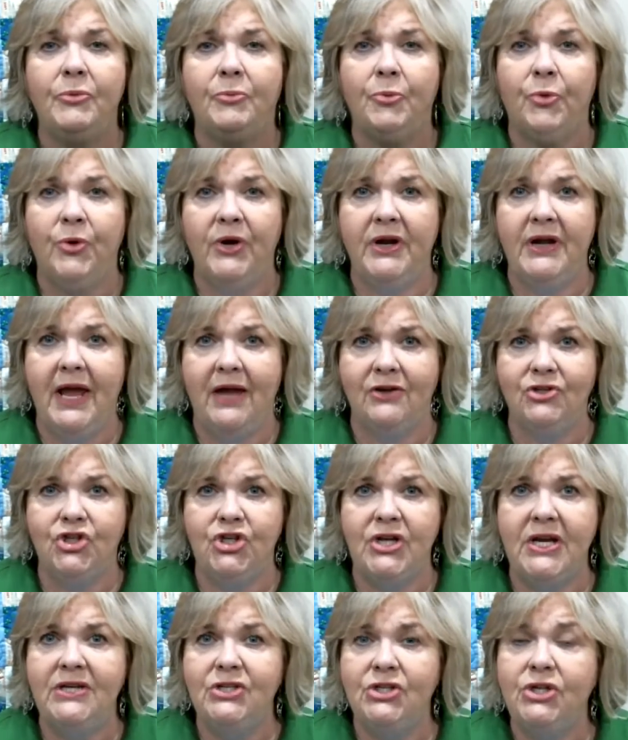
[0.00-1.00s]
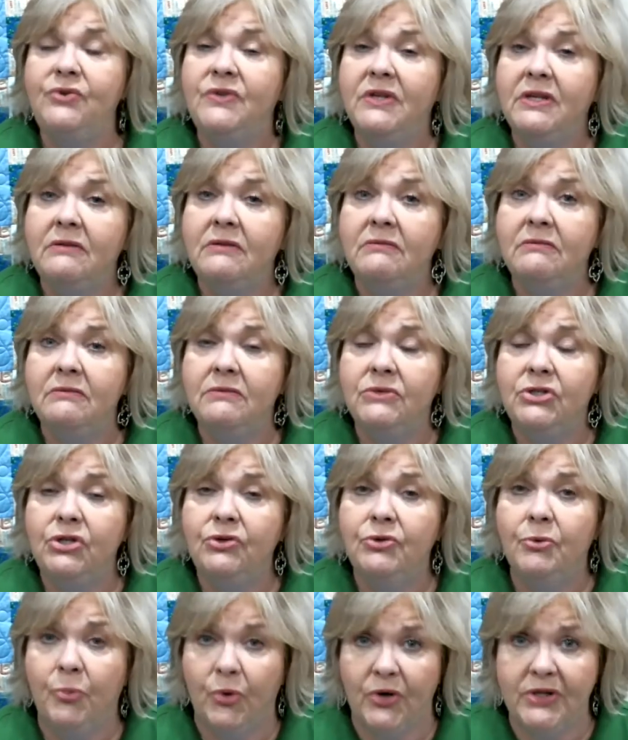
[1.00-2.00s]
printout sheet to
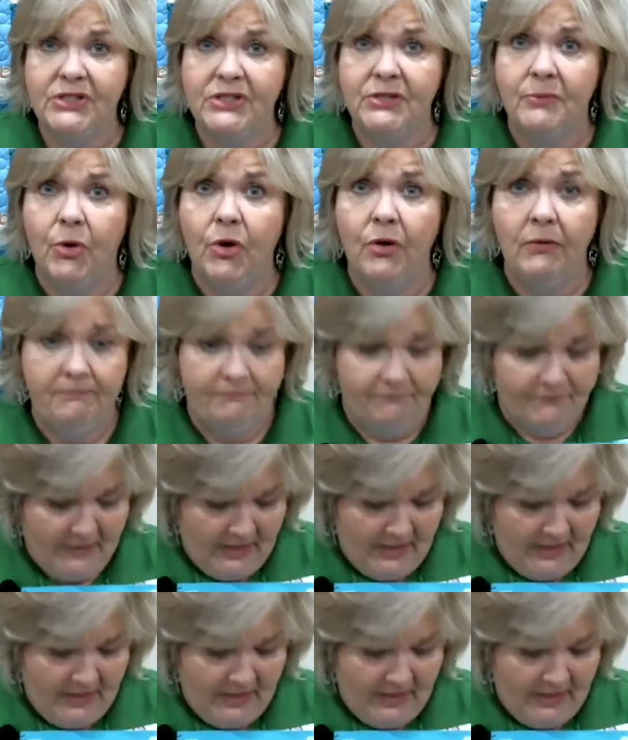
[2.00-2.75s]
the principal.